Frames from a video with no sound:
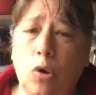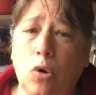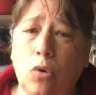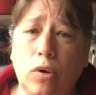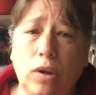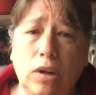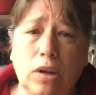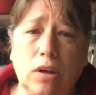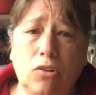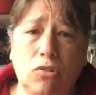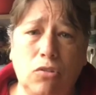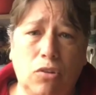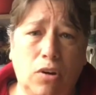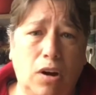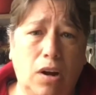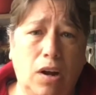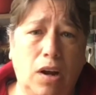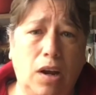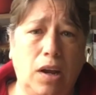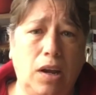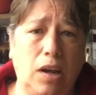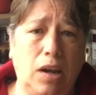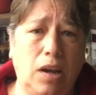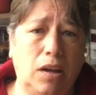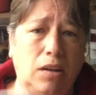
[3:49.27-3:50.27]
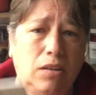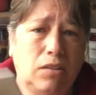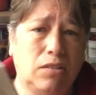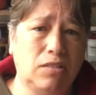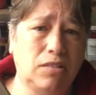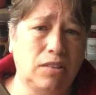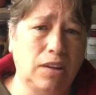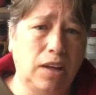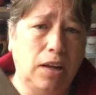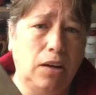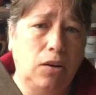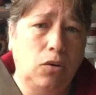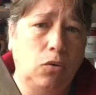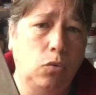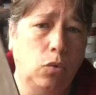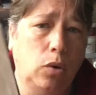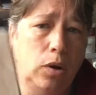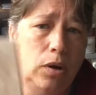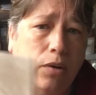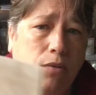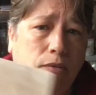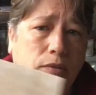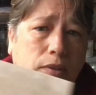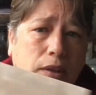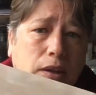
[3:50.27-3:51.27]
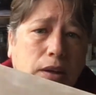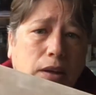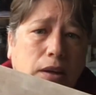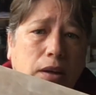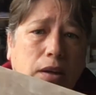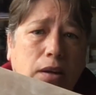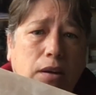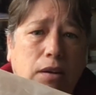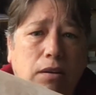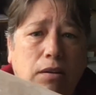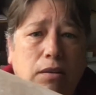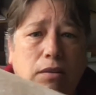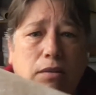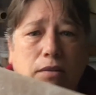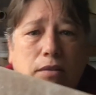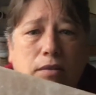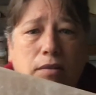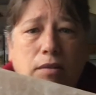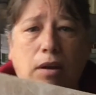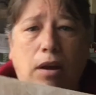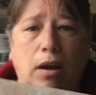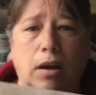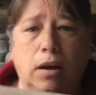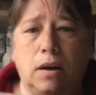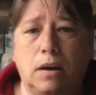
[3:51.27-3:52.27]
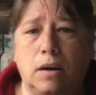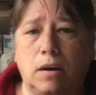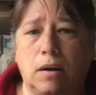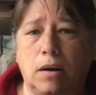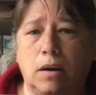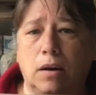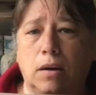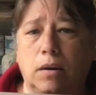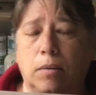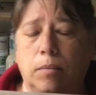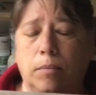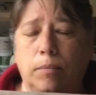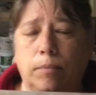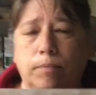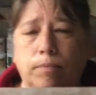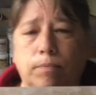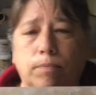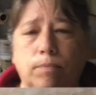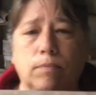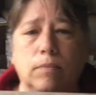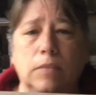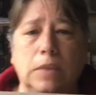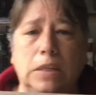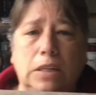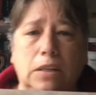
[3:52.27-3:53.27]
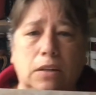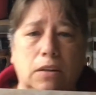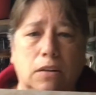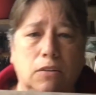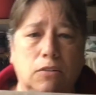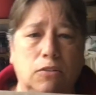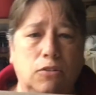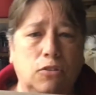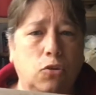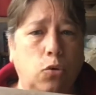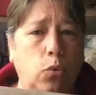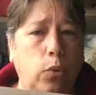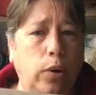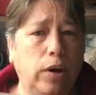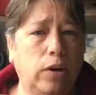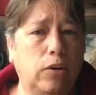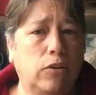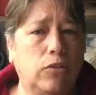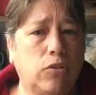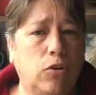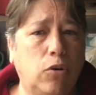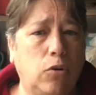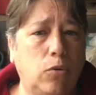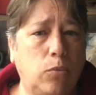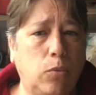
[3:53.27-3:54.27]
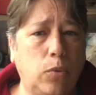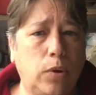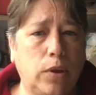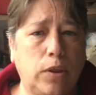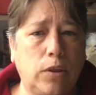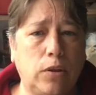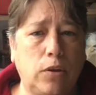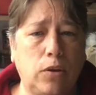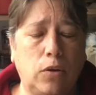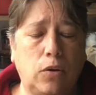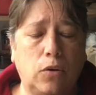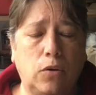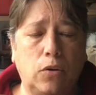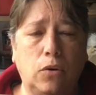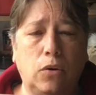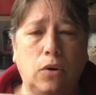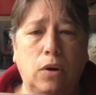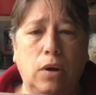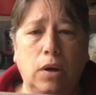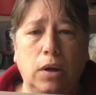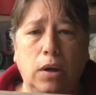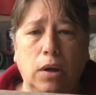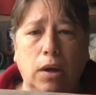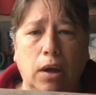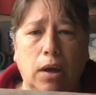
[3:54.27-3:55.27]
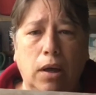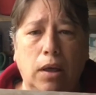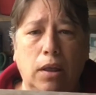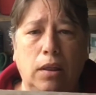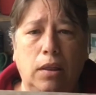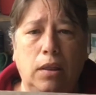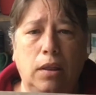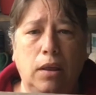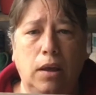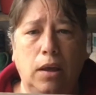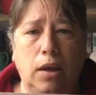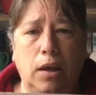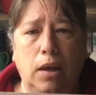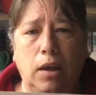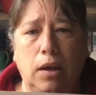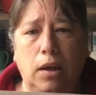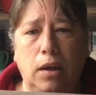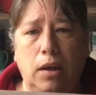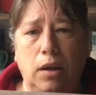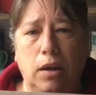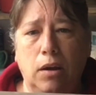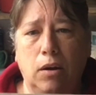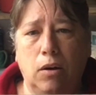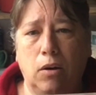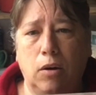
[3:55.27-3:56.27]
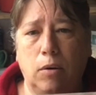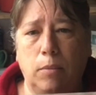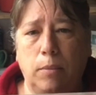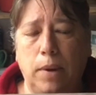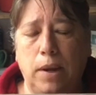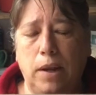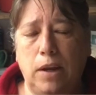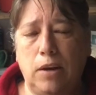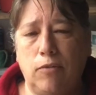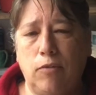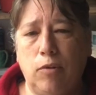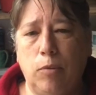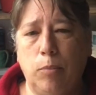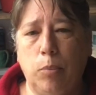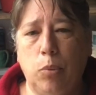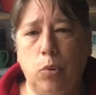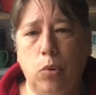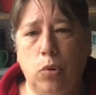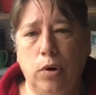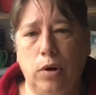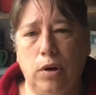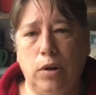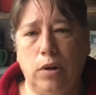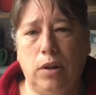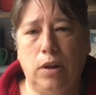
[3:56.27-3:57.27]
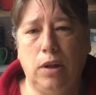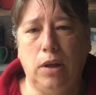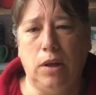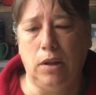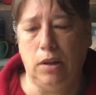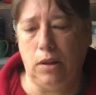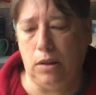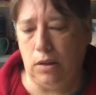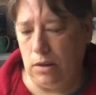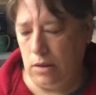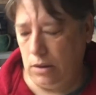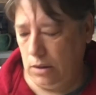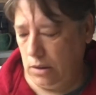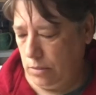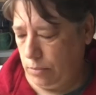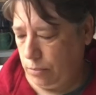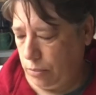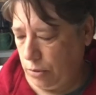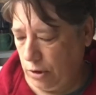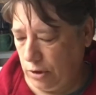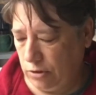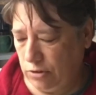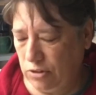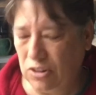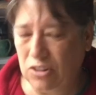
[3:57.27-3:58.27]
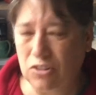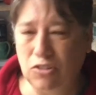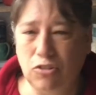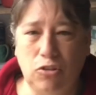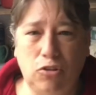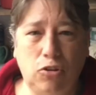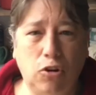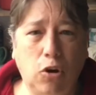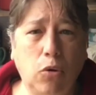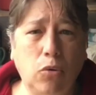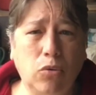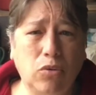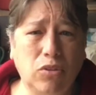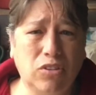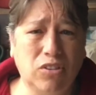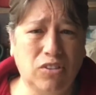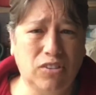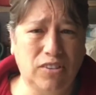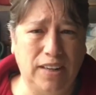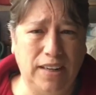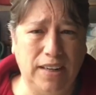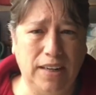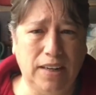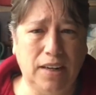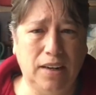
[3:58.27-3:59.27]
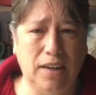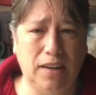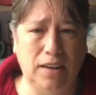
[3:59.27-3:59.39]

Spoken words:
going to try and send one of these squares home with you. They are made of a board that the projects don't stick.